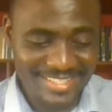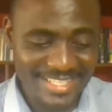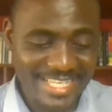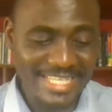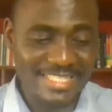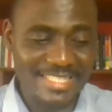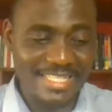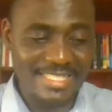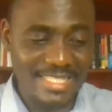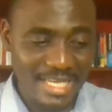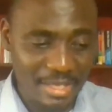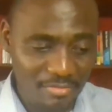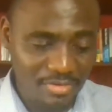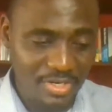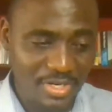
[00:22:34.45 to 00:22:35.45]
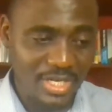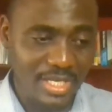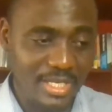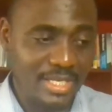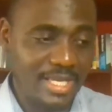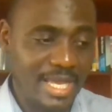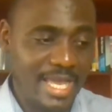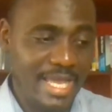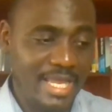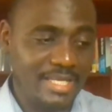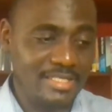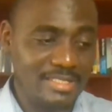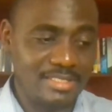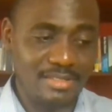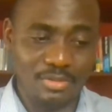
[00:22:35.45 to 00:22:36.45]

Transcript: is the slavery and